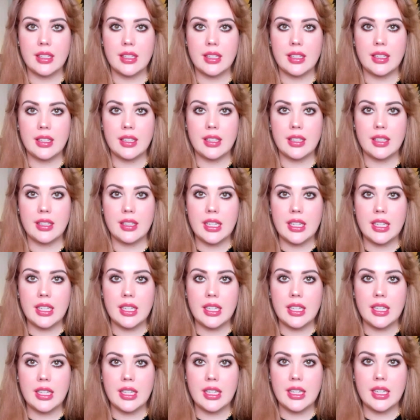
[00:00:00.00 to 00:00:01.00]
And you'll
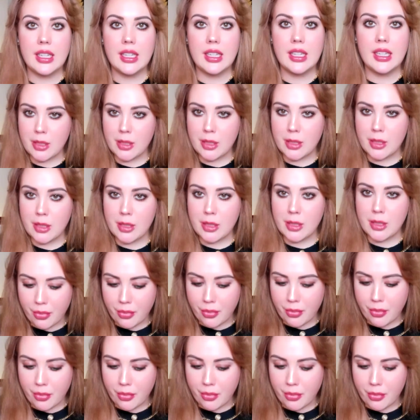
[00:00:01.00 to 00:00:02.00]
see the people who are
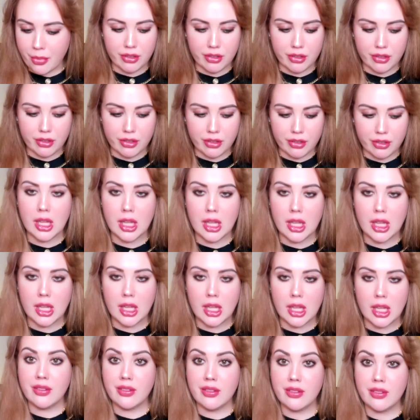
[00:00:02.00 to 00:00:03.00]
operating from a lower
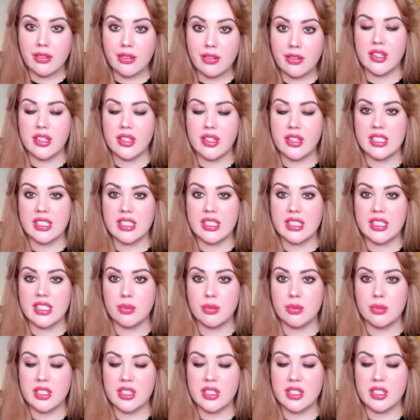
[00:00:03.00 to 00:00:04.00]
level of
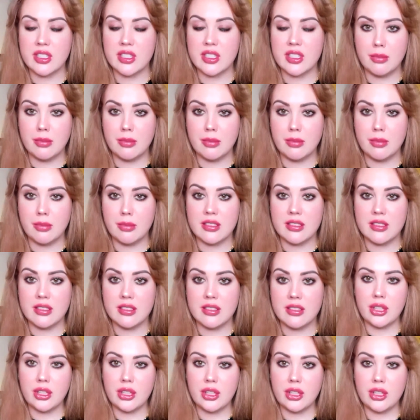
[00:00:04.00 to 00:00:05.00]
consciousness, which simply means
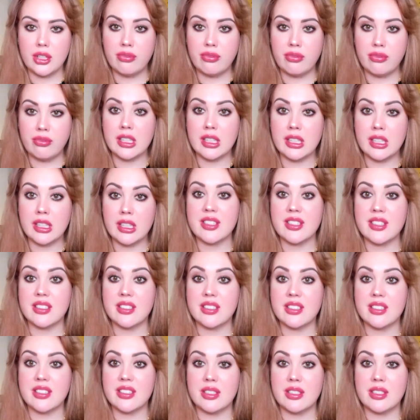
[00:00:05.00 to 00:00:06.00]
you feel
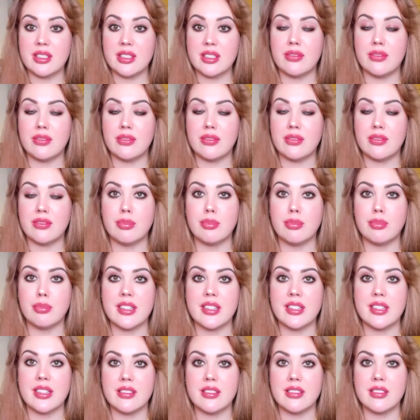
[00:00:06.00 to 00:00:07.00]
less of this divine
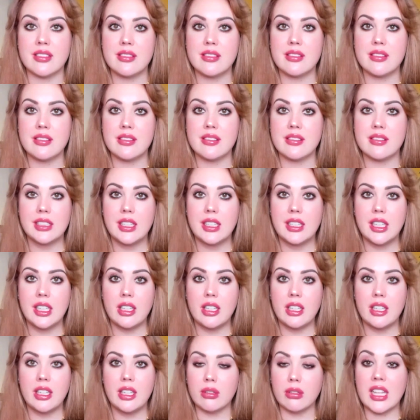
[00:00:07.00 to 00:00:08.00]
presence.
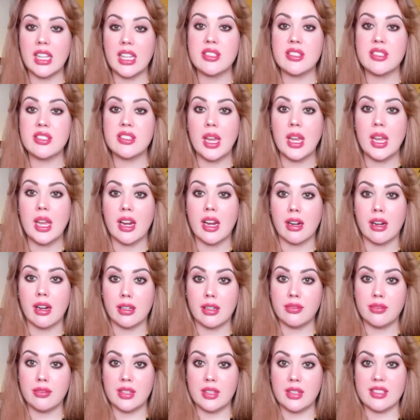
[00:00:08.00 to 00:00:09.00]
You're less aware
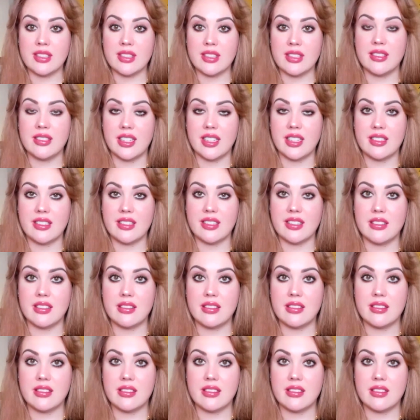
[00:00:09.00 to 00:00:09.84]
of this existence.